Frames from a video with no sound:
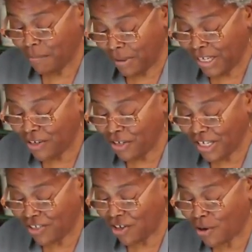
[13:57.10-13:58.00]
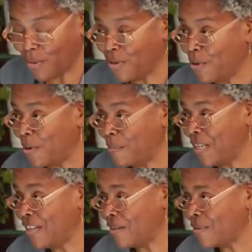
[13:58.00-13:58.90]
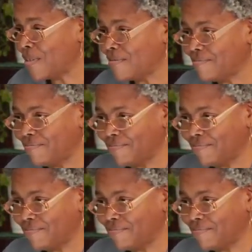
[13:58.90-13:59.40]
and play your guitar with your amigos.